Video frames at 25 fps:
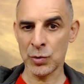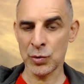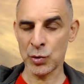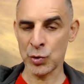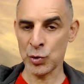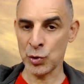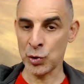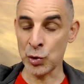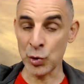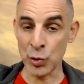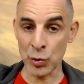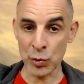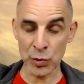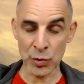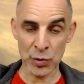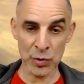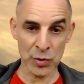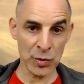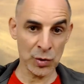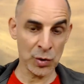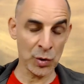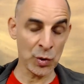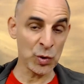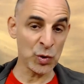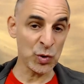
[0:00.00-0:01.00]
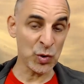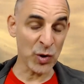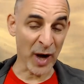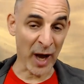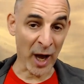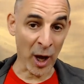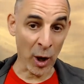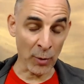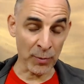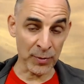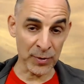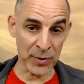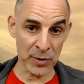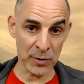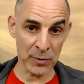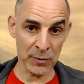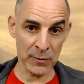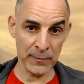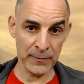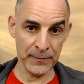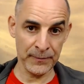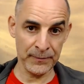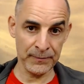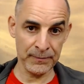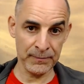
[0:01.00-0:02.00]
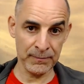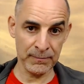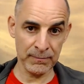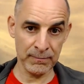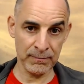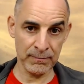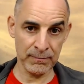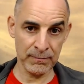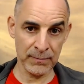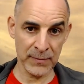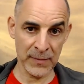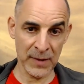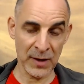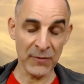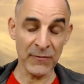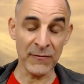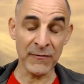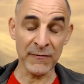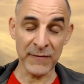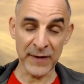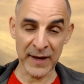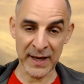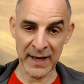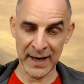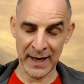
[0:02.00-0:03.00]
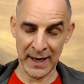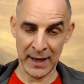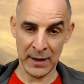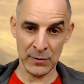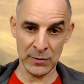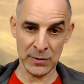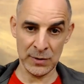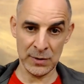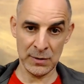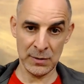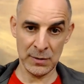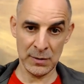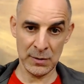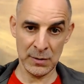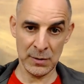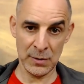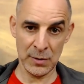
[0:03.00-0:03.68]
to use to help you figure out